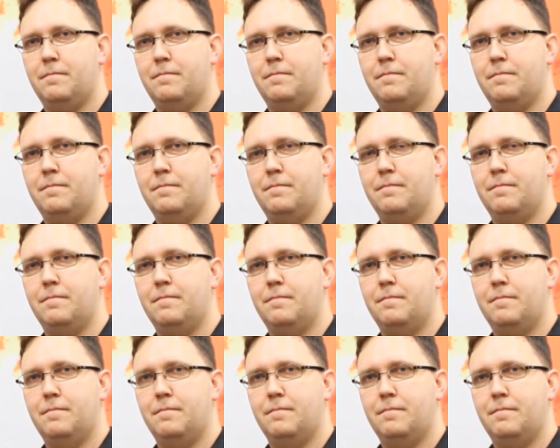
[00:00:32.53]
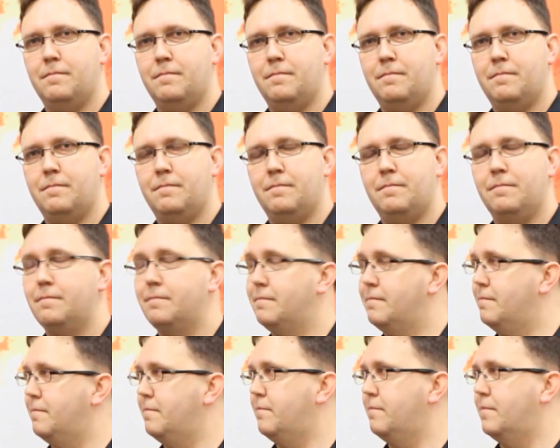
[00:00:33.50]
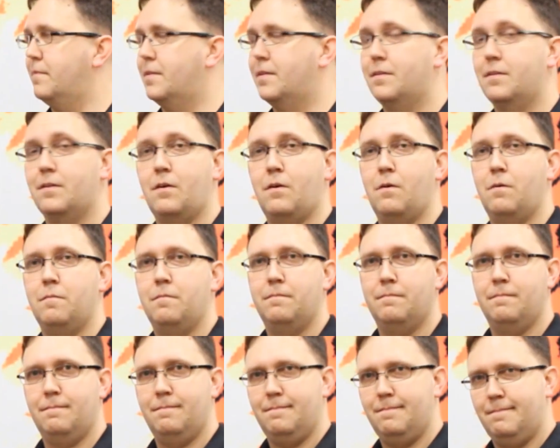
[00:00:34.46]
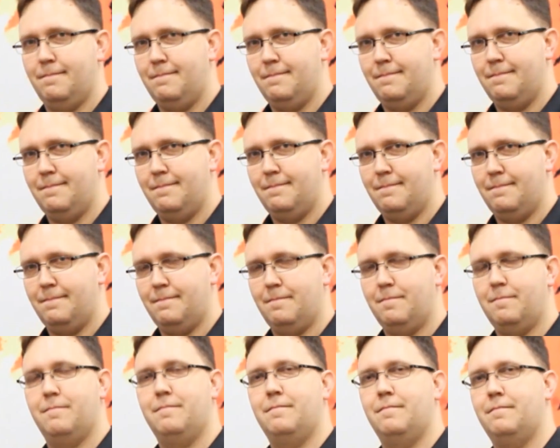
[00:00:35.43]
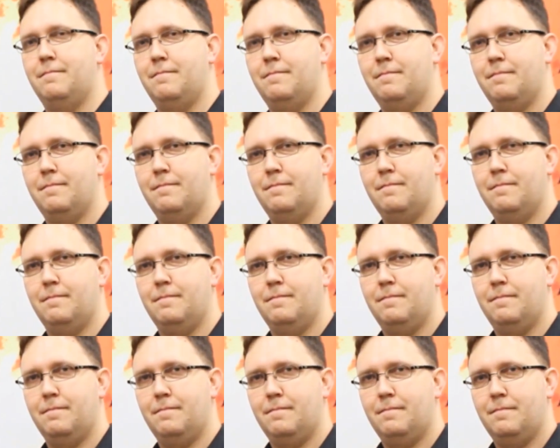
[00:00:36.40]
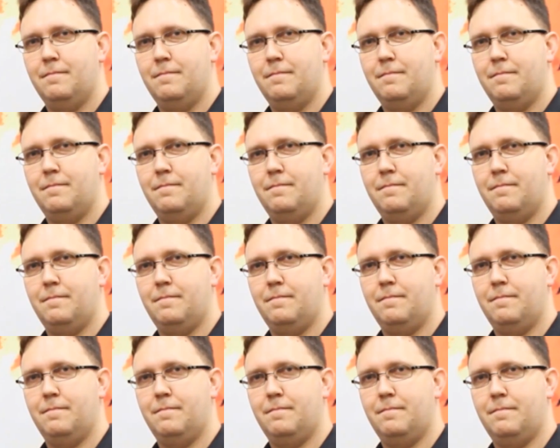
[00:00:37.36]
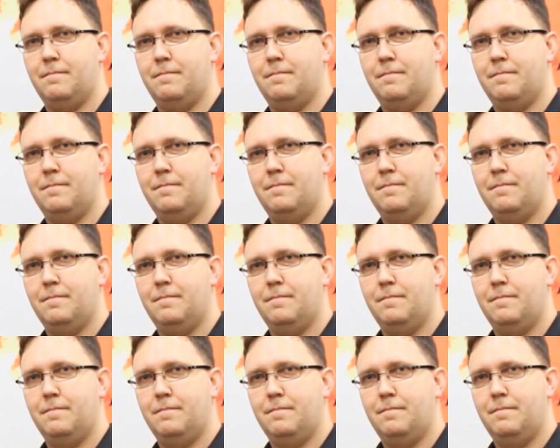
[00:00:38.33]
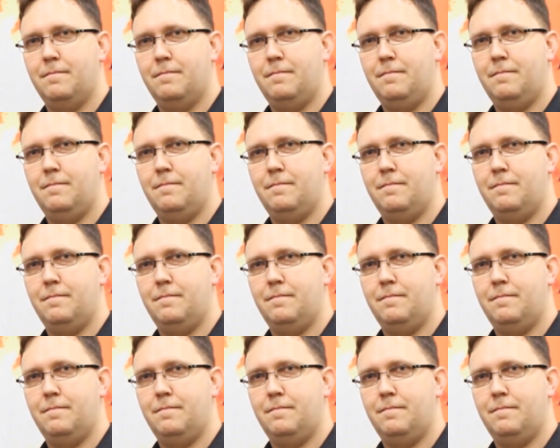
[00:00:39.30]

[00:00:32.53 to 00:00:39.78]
(not speaking)